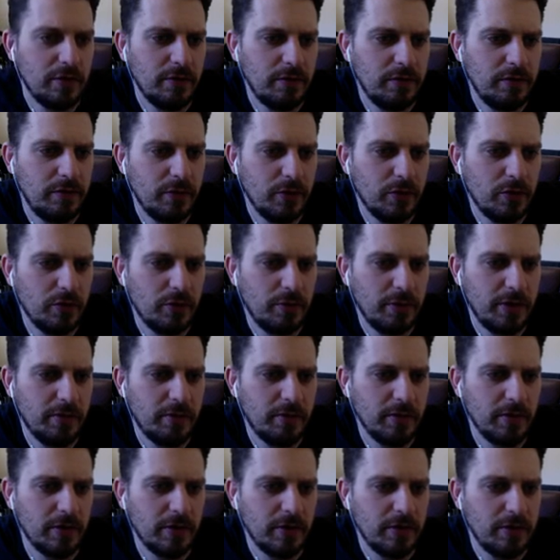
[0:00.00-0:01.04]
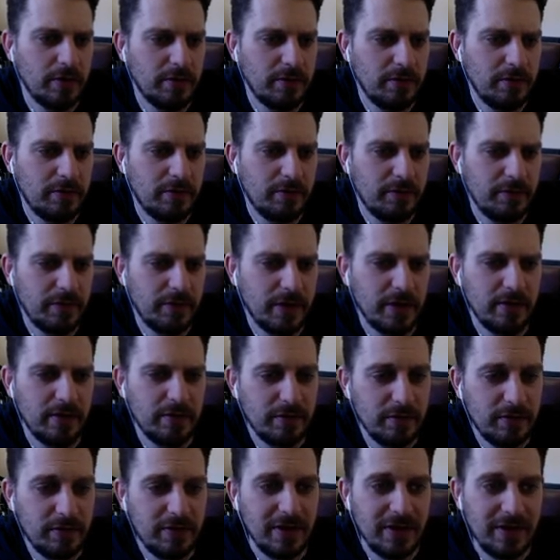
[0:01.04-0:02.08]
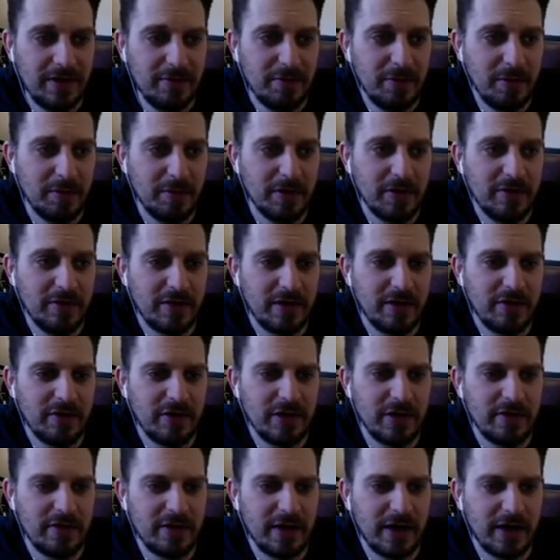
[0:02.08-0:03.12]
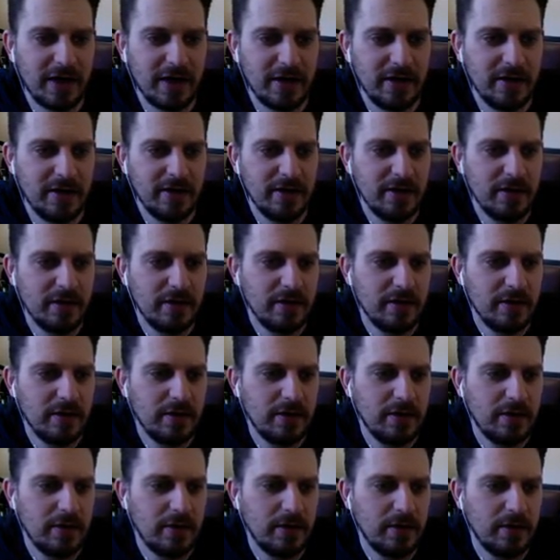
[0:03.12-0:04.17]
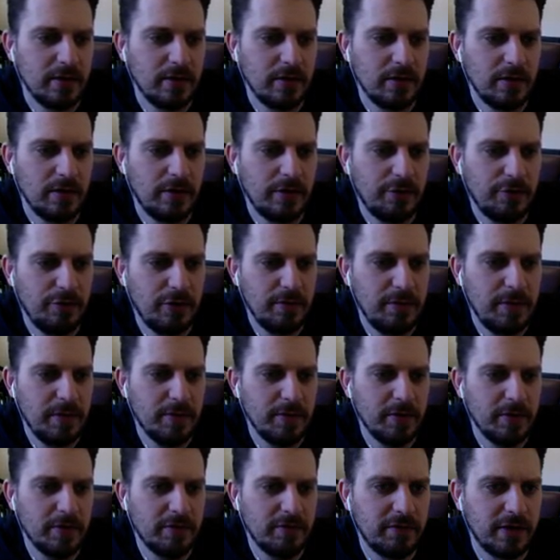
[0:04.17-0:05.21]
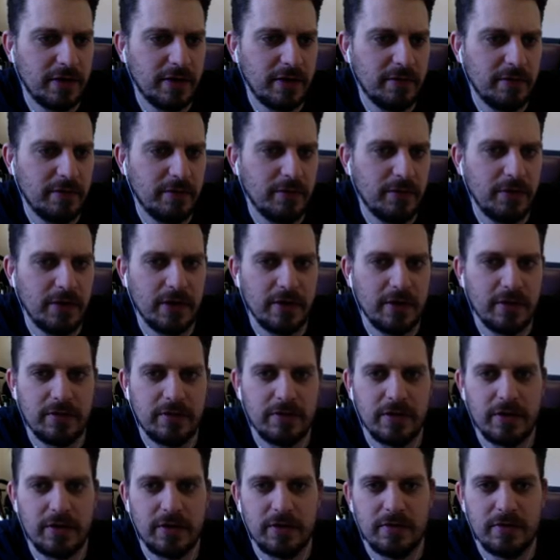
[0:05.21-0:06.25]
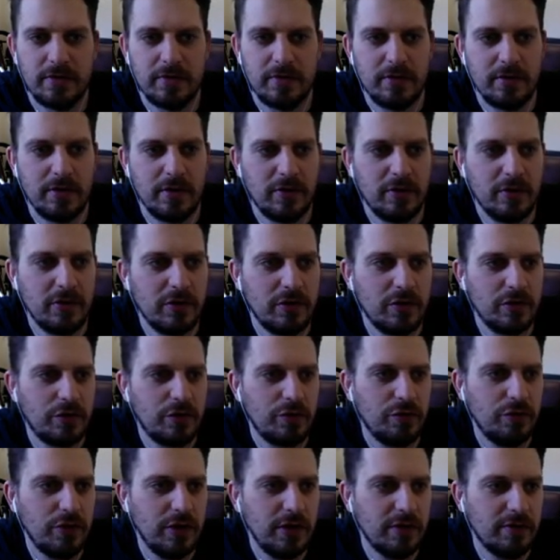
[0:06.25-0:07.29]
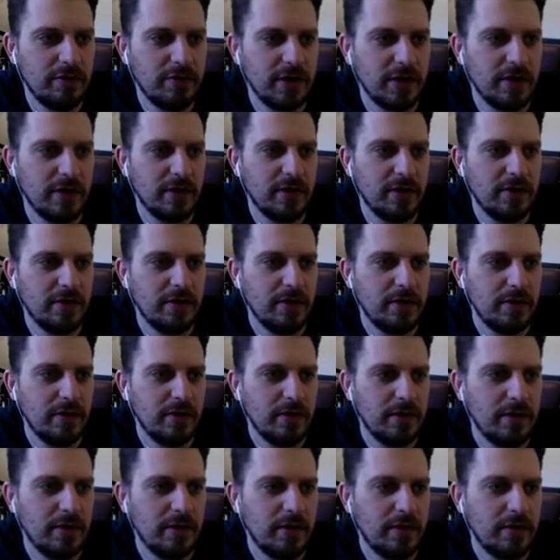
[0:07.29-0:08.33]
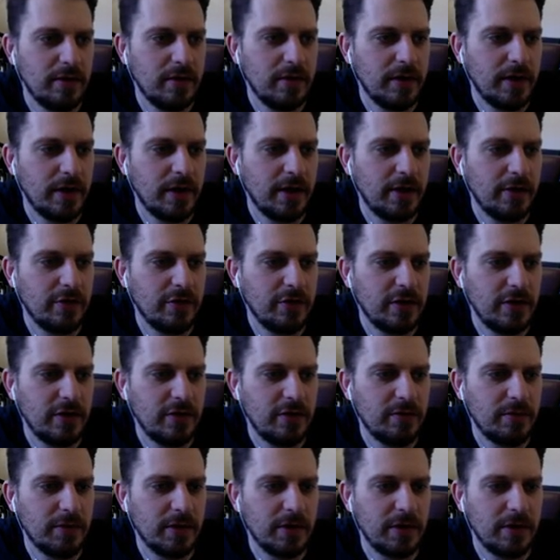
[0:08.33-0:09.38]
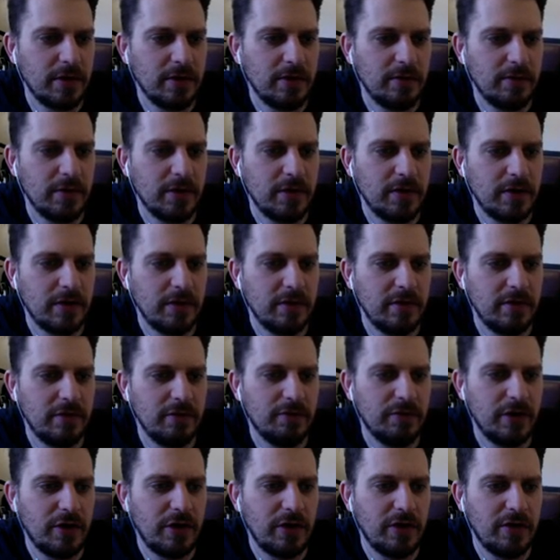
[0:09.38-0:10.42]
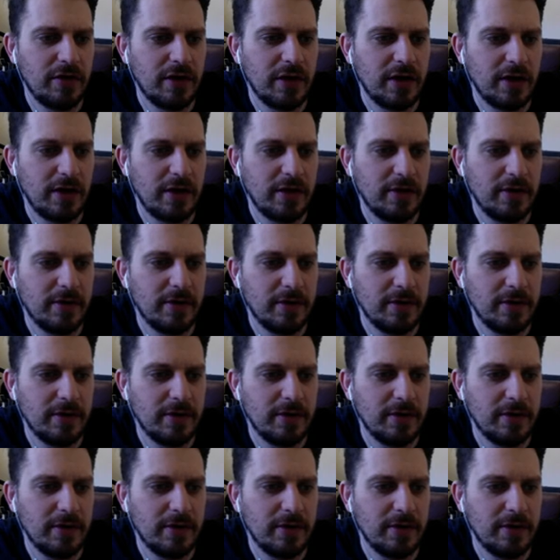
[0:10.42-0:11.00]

4 people, 5, 6 people essentially attacking, 3 people defending. Yeah, that's fine. As long as I got 3 defending, I can change my mentality to very attacking.